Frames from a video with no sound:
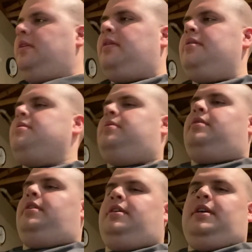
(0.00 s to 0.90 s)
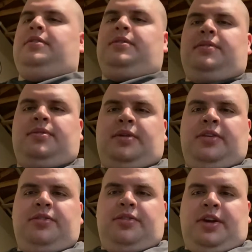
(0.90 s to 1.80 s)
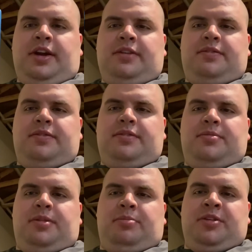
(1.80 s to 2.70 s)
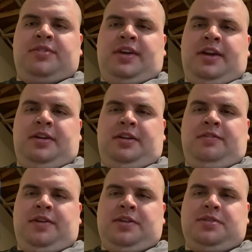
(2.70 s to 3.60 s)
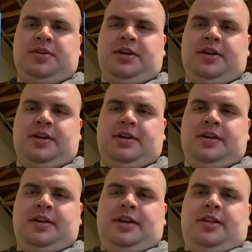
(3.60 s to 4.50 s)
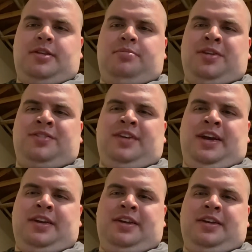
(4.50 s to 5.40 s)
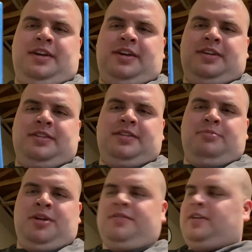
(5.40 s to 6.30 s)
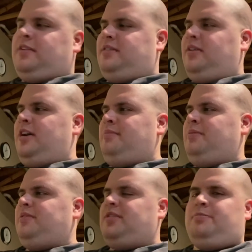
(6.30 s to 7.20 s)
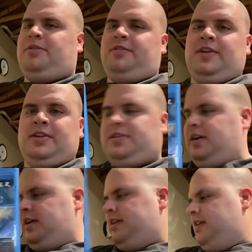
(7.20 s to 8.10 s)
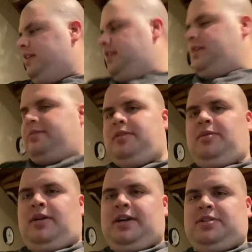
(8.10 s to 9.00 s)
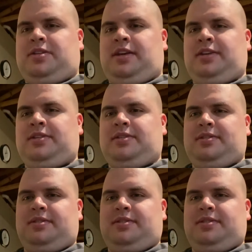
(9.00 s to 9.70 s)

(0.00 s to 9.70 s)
I got Twister, the Poseidon Adventure, the Poseidon and the Perfect Storm triple feature. I'm gonna watch this.